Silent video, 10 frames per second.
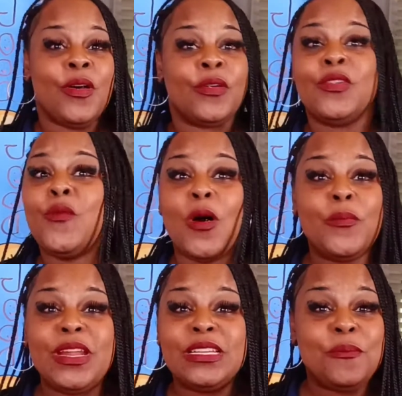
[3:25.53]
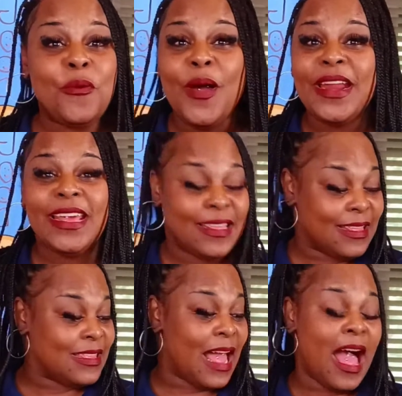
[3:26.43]
you won't be disappointed.
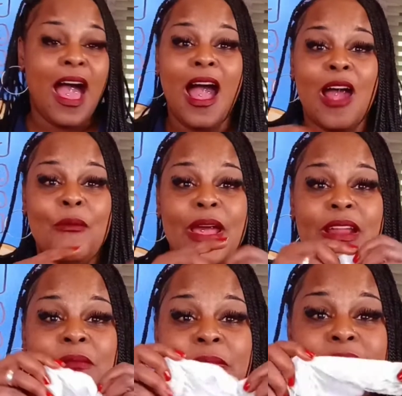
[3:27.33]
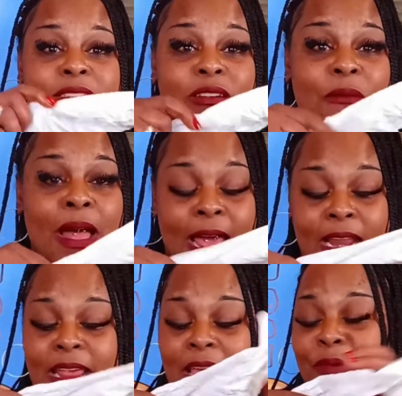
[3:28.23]
Y'all, I already done messed up. I got a
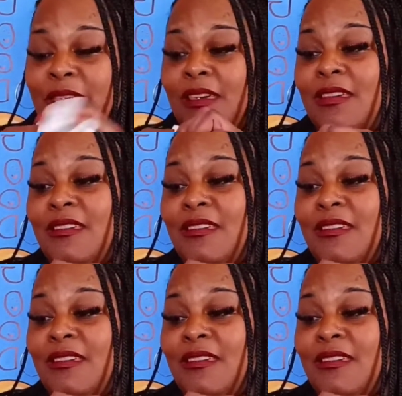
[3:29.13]
napkin.